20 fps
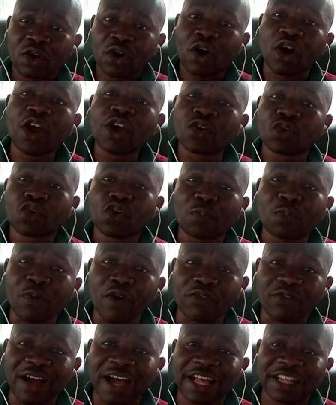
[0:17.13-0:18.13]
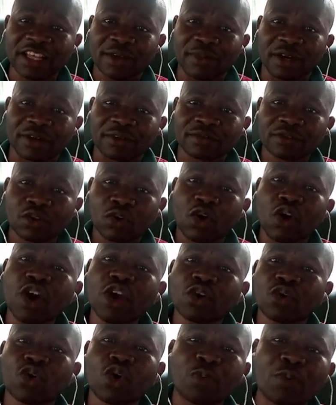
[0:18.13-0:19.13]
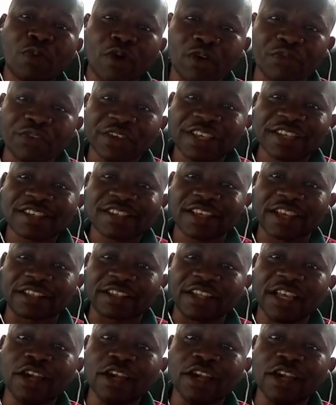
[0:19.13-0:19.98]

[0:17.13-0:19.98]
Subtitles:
or a group of animals, or a group of insects,